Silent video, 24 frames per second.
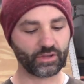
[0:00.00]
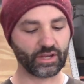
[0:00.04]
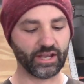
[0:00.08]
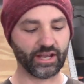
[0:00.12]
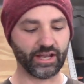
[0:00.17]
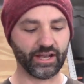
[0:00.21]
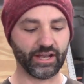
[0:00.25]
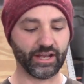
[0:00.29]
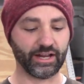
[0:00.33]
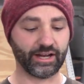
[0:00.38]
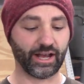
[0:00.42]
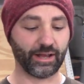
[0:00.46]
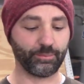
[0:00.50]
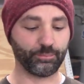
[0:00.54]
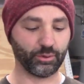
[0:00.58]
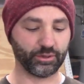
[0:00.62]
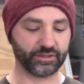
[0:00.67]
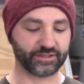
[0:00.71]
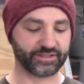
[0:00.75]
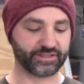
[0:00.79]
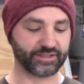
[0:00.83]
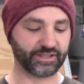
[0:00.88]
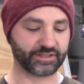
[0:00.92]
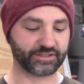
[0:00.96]
And I
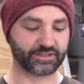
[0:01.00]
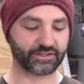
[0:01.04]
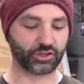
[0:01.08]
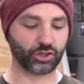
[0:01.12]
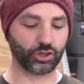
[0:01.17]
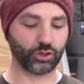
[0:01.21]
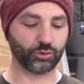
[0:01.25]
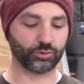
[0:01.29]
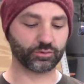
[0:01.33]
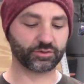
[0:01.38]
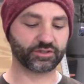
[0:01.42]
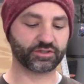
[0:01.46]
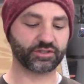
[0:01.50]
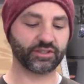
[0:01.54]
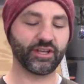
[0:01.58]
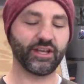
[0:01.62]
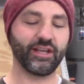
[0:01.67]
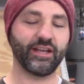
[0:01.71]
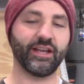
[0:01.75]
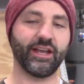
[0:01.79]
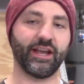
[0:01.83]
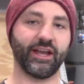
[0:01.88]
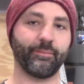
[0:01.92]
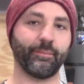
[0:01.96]
put six coats,
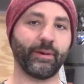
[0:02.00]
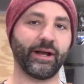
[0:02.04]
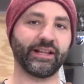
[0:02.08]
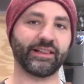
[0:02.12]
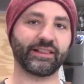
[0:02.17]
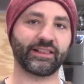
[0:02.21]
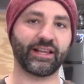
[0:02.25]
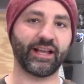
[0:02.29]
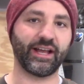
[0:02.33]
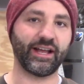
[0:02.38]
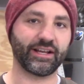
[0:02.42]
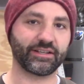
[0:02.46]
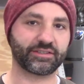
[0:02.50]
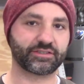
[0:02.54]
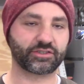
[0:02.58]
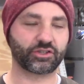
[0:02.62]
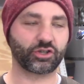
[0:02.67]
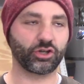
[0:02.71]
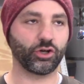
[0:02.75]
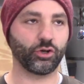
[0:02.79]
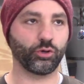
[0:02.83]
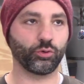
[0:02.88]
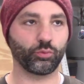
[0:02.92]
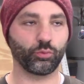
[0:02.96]
and my
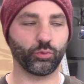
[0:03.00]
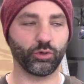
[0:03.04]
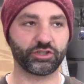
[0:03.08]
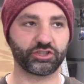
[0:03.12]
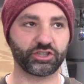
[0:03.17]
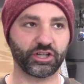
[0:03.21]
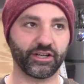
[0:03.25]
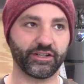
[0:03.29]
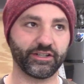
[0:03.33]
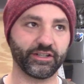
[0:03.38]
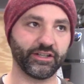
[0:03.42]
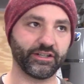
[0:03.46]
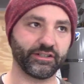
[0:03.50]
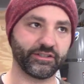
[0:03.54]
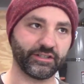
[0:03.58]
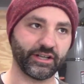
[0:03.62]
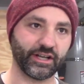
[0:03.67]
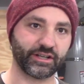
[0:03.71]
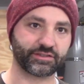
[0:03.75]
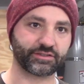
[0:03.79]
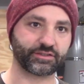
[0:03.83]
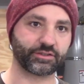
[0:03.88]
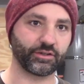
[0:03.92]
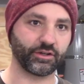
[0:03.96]
last coat, which I did
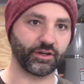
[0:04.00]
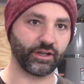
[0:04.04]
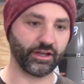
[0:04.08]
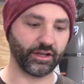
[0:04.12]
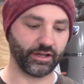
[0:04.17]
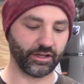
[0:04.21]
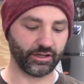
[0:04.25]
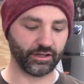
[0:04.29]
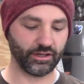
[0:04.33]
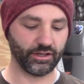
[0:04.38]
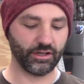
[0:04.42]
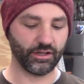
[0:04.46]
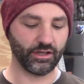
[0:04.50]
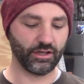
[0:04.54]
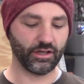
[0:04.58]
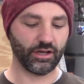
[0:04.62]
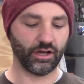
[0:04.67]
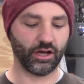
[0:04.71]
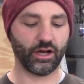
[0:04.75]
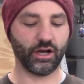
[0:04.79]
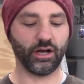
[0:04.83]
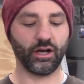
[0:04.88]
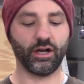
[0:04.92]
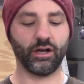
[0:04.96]
yesterday,
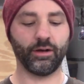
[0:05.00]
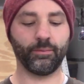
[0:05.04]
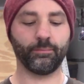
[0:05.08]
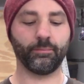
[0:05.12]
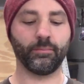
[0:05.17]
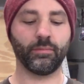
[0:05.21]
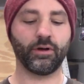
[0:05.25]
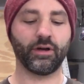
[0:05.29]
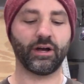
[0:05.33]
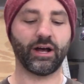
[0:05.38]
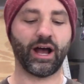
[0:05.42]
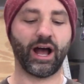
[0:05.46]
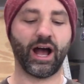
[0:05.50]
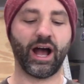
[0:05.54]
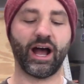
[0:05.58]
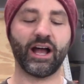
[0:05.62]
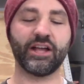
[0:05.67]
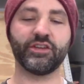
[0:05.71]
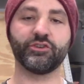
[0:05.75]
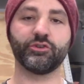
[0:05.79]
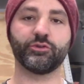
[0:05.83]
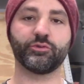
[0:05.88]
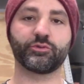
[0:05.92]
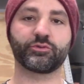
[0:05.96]
um,
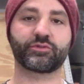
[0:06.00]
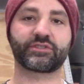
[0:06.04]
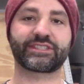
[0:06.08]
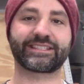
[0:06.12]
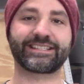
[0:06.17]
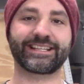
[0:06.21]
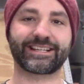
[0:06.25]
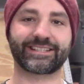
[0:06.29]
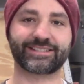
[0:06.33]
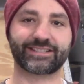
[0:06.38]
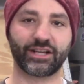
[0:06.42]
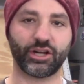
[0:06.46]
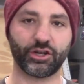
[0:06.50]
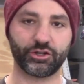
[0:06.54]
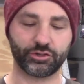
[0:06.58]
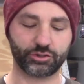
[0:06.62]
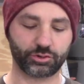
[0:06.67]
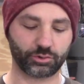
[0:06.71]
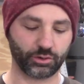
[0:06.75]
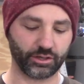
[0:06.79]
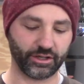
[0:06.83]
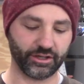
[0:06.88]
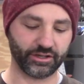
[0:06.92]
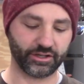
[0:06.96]
I used
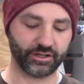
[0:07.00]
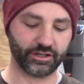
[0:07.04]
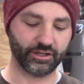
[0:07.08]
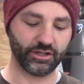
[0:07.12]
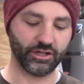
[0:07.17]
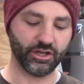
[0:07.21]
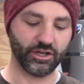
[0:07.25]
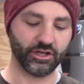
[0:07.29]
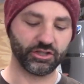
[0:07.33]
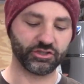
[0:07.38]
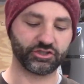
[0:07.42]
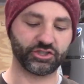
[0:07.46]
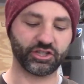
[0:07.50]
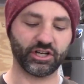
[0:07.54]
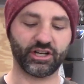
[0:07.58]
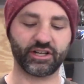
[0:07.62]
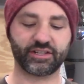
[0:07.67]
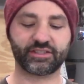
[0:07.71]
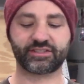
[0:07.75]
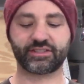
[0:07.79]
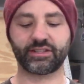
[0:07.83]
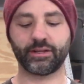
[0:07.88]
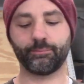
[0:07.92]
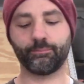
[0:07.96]
600
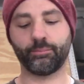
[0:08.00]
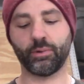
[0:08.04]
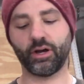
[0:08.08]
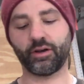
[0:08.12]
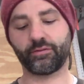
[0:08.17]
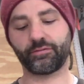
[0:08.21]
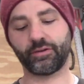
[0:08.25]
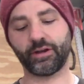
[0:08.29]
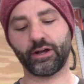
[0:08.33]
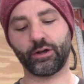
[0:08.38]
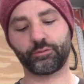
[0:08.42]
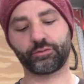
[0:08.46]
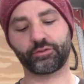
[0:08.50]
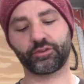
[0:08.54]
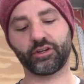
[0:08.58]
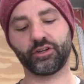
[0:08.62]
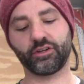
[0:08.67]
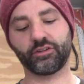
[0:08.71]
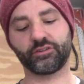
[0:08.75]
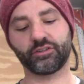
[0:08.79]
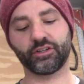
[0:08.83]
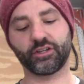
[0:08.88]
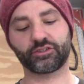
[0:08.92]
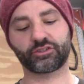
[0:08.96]
just to buff out
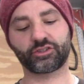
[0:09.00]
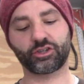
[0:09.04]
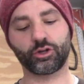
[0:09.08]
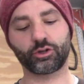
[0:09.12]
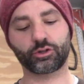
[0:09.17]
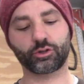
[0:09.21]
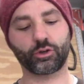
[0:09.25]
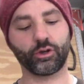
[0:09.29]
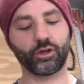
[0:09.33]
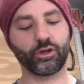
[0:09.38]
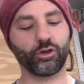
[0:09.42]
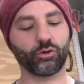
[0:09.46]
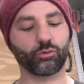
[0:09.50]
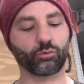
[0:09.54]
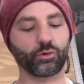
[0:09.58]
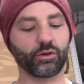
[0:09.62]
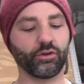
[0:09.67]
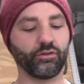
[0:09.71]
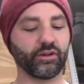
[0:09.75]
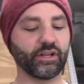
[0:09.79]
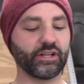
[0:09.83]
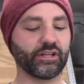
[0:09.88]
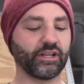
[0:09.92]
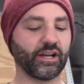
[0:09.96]
the, the tung oil
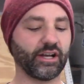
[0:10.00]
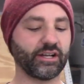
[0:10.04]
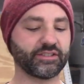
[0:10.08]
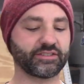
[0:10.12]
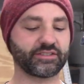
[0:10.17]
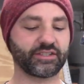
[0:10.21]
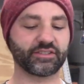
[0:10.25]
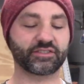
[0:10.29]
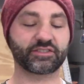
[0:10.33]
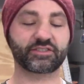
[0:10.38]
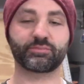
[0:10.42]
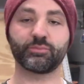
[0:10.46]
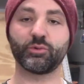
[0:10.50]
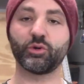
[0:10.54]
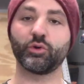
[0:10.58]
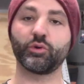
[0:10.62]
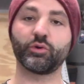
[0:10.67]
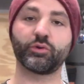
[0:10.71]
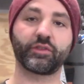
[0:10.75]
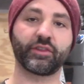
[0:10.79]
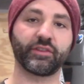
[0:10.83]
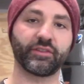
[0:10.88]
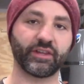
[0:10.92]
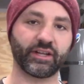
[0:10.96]
really nice and
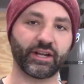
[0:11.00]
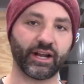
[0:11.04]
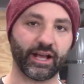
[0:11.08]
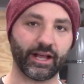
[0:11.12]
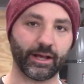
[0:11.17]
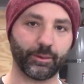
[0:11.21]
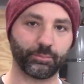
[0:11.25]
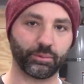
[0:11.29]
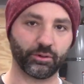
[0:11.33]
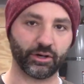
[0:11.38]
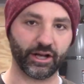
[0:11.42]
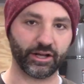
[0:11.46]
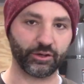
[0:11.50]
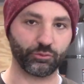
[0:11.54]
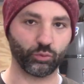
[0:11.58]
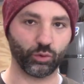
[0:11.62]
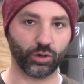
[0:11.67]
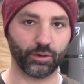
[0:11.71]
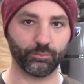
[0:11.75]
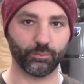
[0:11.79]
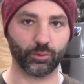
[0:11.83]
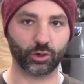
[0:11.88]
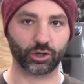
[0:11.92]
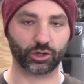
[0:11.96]
smooth, and then I applied
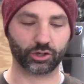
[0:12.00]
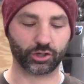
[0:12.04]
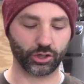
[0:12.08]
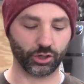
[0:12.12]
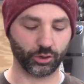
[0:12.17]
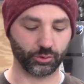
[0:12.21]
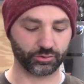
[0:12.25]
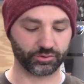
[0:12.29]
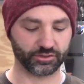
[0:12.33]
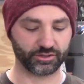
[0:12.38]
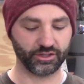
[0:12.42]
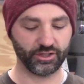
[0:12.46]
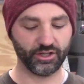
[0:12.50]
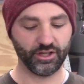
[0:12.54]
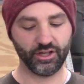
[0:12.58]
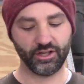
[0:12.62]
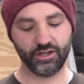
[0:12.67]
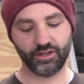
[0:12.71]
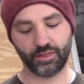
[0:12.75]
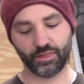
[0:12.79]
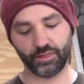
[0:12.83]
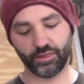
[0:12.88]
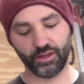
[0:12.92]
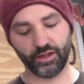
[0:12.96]
one more coat.
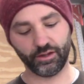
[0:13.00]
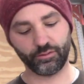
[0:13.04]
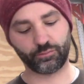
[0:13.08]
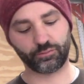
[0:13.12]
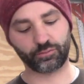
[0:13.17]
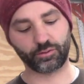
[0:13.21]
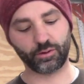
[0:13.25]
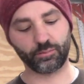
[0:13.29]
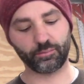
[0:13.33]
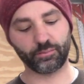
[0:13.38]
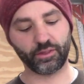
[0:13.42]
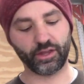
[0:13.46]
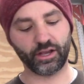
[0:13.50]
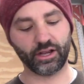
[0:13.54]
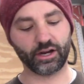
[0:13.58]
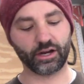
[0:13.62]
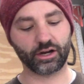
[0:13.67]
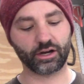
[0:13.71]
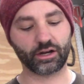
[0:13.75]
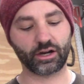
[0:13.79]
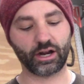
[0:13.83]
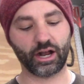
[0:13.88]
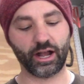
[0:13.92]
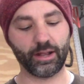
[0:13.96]
Then from
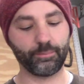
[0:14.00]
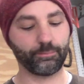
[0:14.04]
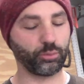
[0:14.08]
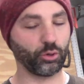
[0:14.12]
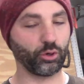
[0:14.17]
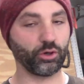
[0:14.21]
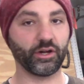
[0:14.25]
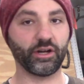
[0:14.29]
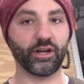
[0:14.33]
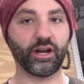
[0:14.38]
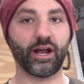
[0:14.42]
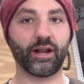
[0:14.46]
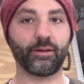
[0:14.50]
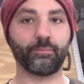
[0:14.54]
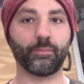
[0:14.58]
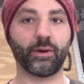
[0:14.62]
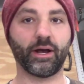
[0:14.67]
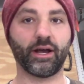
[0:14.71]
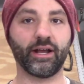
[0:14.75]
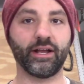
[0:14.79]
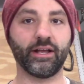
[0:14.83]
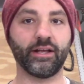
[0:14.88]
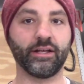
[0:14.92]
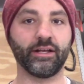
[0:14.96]
there, I put it on
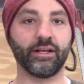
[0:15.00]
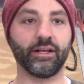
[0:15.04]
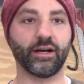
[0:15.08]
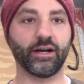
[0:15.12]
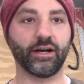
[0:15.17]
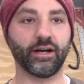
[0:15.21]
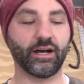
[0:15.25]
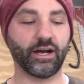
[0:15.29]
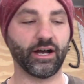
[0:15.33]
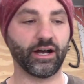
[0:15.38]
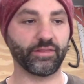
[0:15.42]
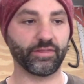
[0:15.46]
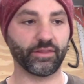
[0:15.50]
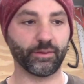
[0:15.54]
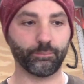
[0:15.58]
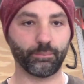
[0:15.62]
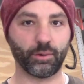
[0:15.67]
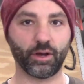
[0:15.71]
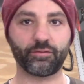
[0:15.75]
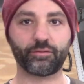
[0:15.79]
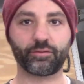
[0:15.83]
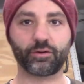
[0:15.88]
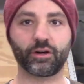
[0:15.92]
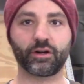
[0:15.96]
my uh, on the
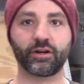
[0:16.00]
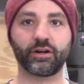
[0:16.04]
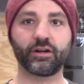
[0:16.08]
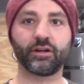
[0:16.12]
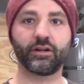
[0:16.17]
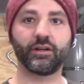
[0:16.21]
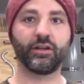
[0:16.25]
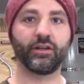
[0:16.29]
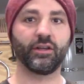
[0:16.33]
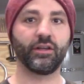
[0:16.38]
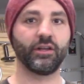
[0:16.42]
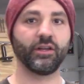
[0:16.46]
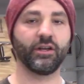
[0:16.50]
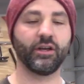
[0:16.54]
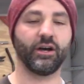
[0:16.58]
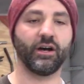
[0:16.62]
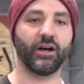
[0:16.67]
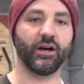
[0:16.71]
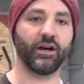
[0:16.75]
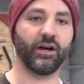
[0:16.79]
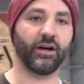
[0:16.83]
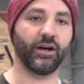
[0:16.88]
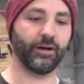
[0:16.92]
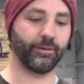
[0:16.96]
buffer,
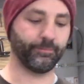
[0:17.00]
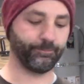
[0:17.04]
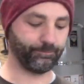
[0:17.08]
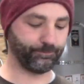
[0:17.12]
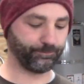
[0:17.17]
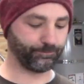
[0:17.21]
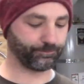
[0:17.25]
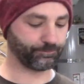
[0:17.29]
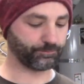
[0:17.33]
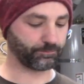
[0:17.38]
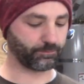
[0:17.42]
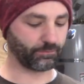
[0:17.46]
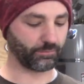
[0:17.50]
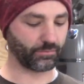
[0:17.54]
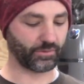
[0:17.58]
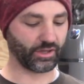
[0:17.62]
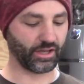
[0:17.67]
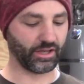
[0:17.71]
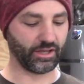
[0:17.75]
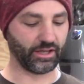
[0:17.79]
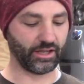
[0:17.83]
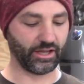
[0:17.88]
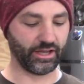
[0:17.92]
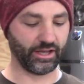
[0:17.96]
um,
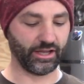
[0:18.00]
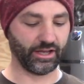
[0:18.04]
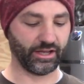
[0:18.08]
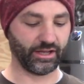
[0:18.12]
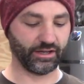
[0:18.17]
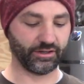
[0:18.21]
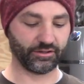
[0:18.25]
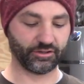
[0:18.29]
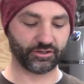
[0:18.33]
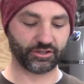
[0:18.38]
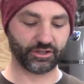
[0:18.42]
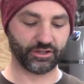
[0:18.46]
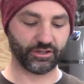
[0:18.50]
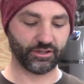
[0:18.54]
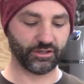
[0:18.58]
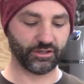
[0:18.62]
and